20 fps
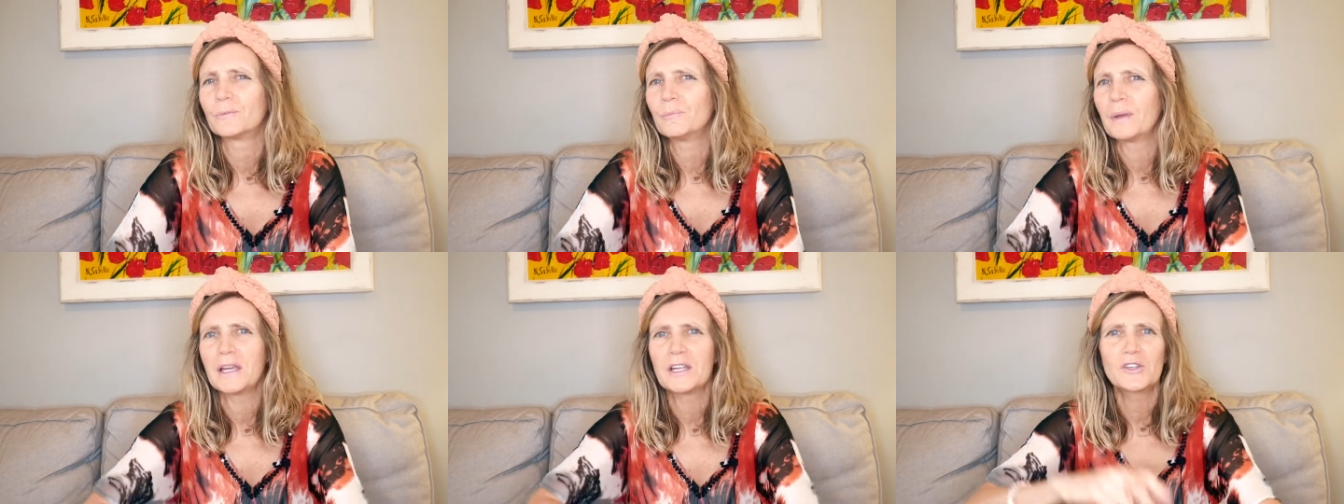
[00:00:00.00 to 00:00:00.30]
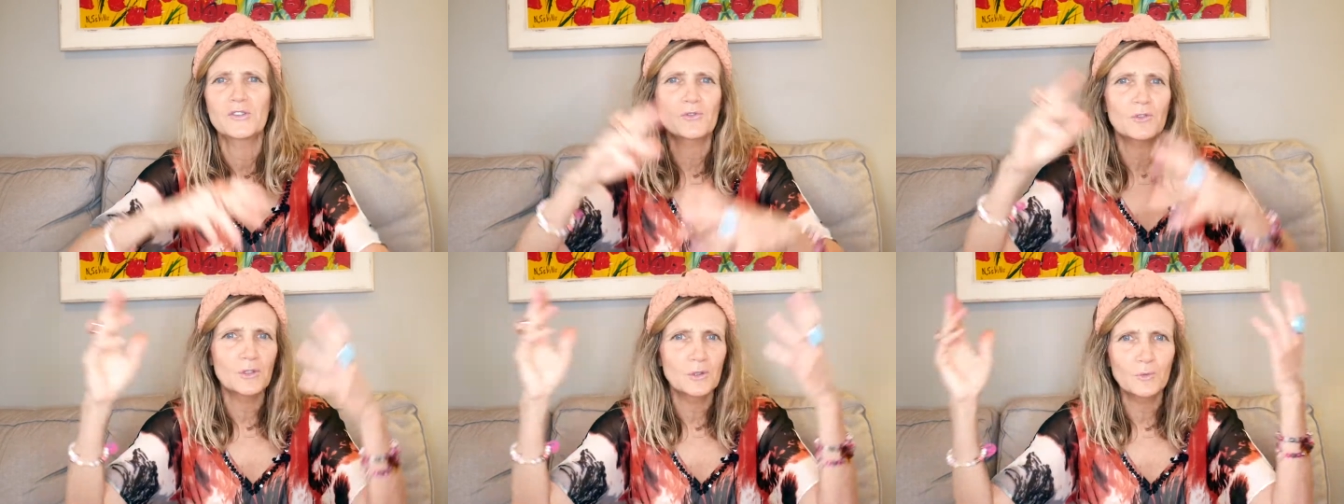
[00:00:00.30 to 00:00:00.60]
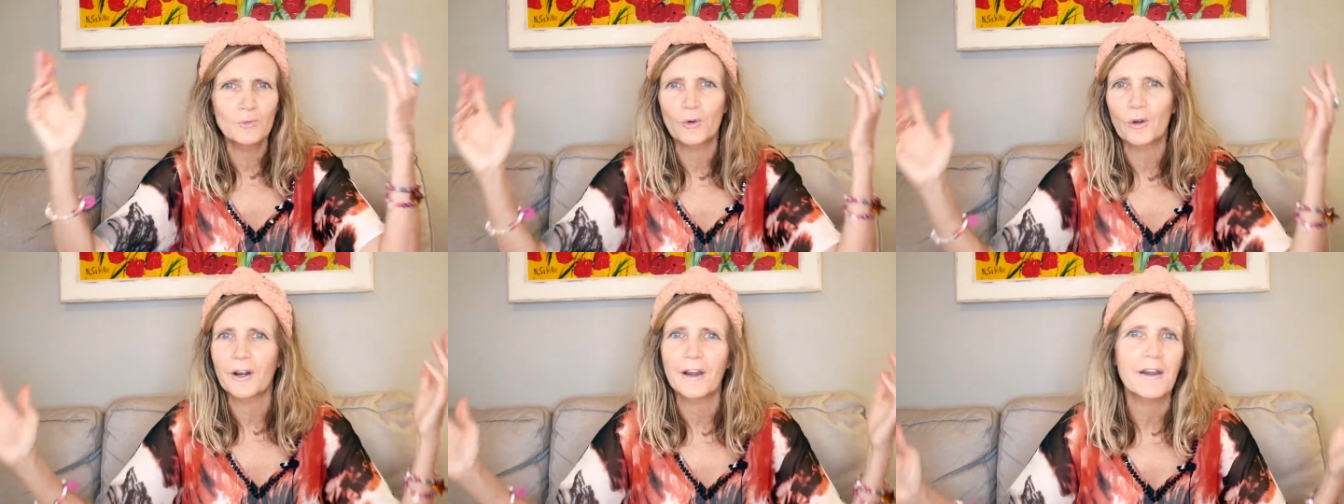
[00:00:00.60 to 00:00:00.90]

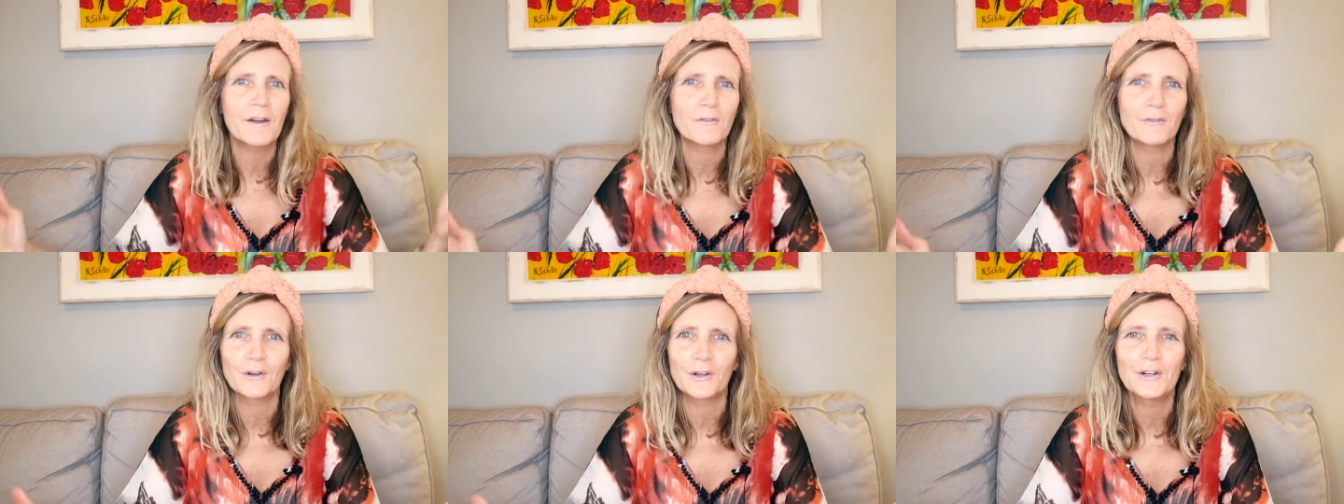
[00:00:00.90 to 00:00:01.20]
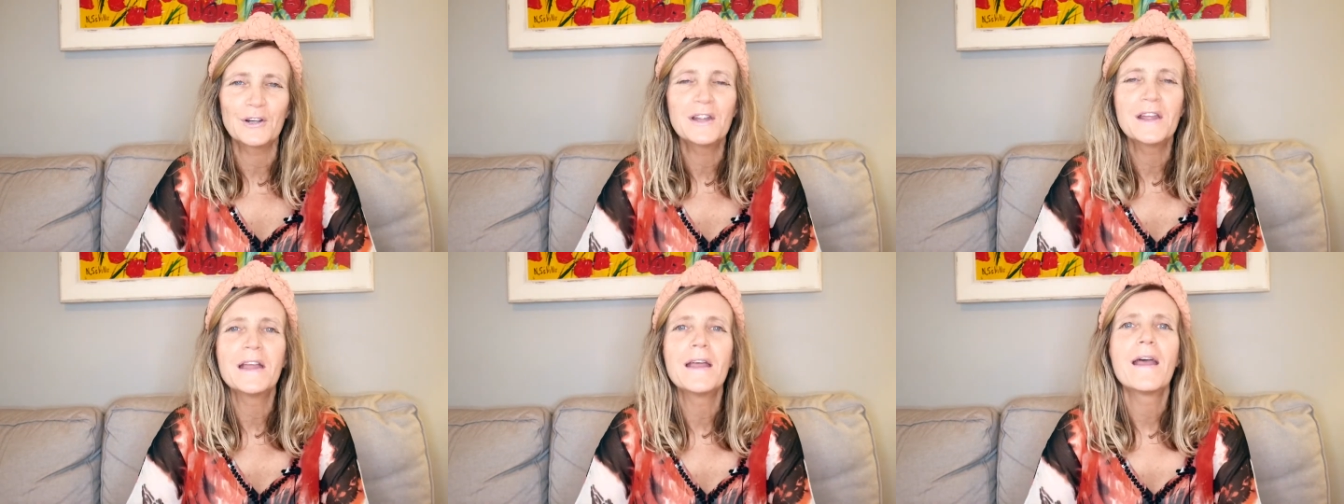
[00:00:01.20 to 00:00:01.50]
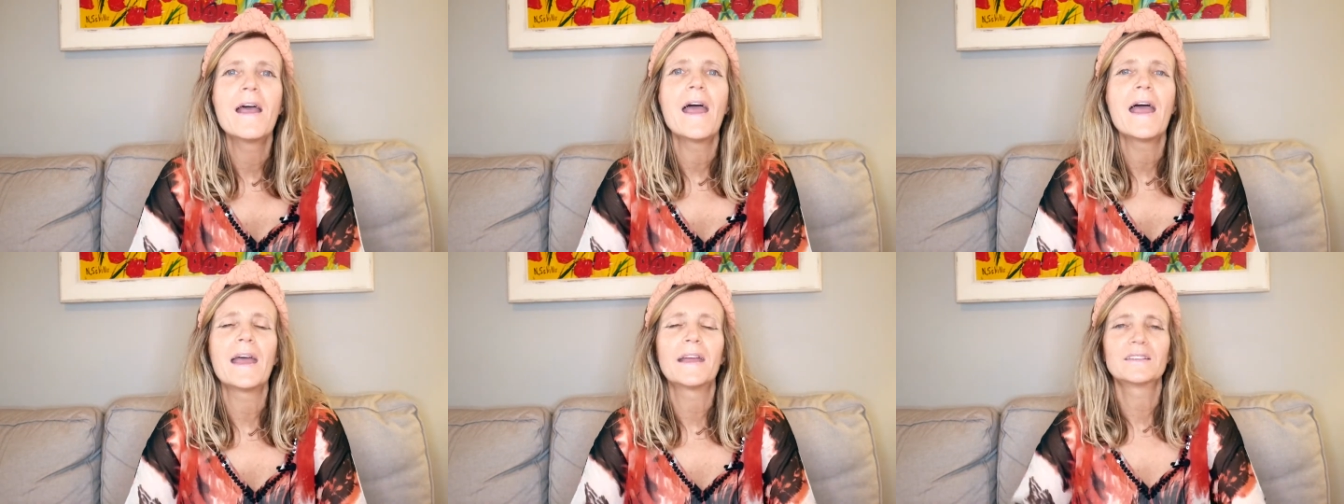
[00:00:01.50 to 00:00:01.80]
bedroom, wherever,
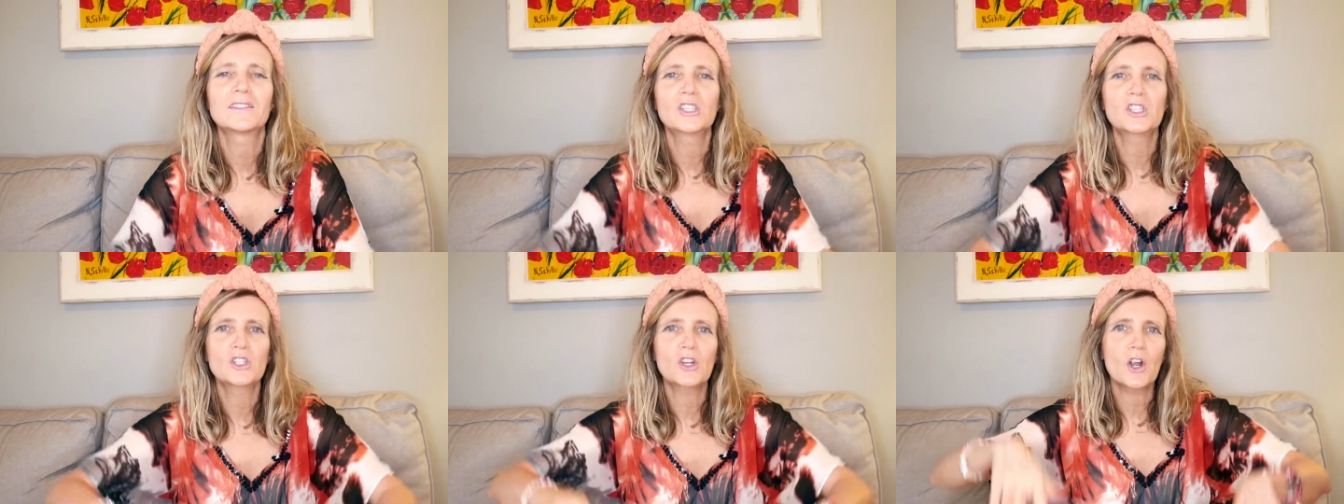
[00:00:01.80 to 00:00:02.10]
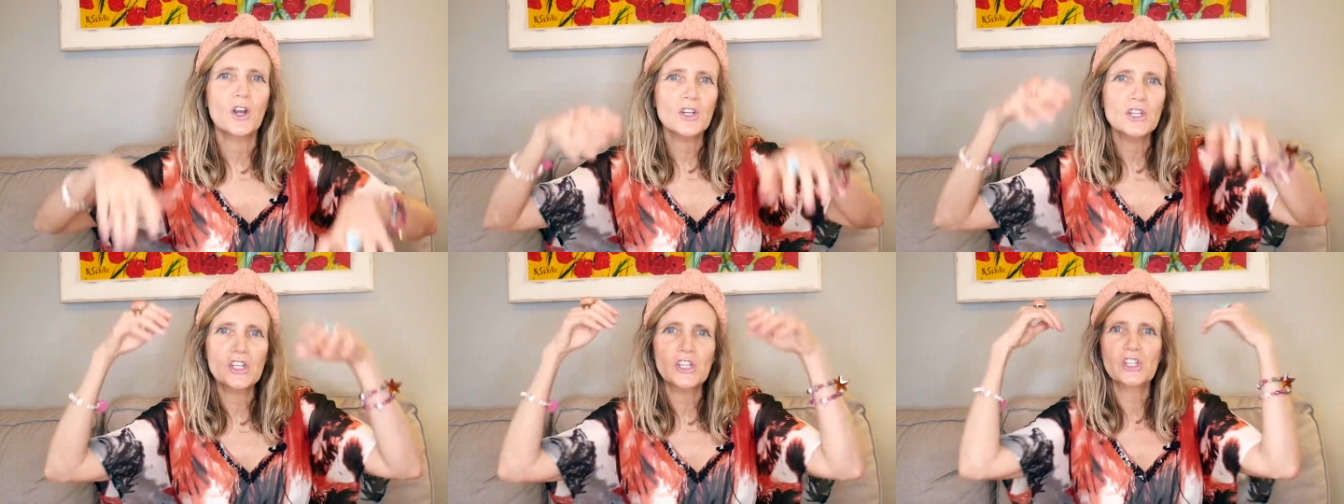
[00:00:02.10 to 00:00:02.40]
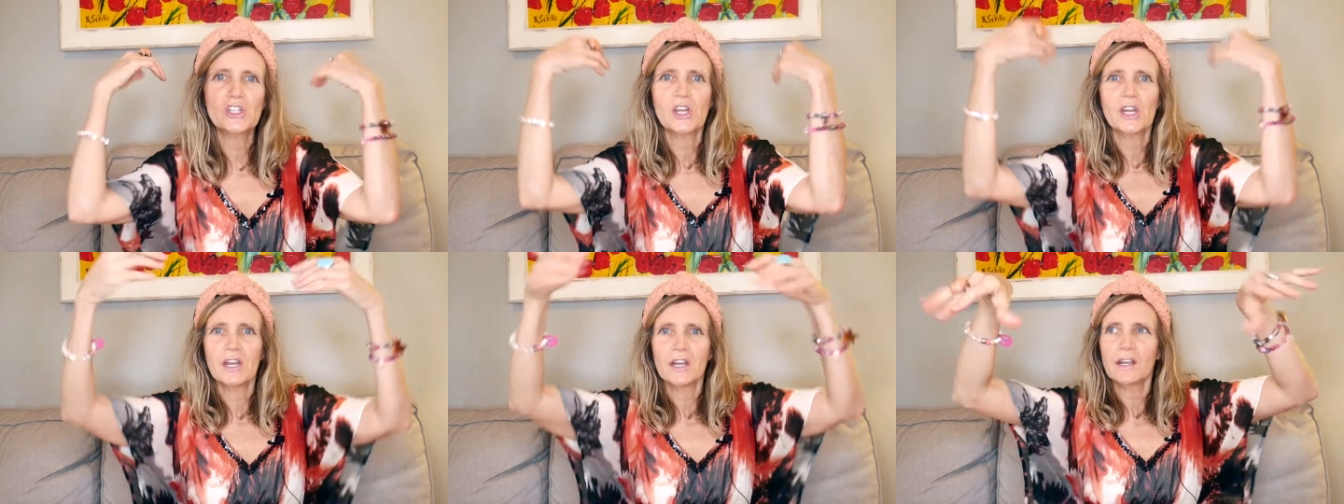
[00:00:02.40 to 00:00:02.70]
and start
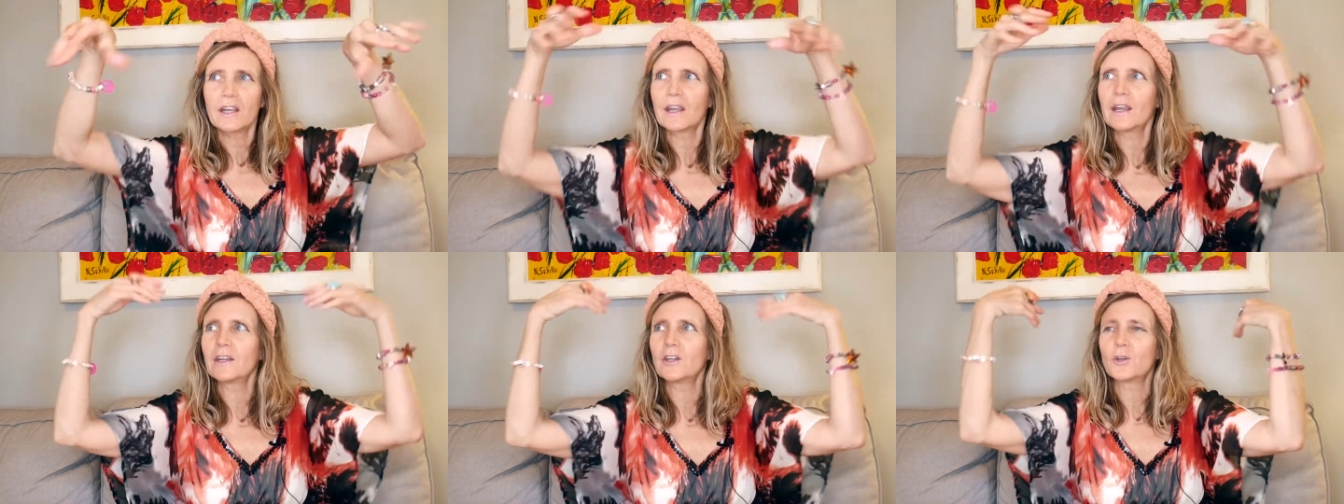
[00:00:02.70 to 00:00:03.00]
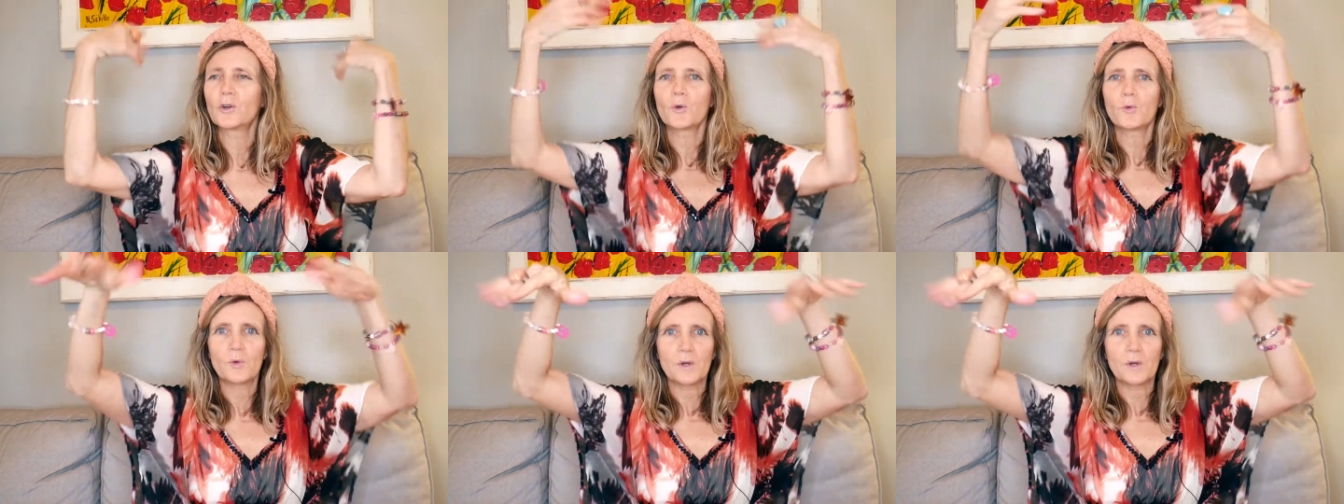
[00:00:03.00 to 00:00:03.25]
shaking your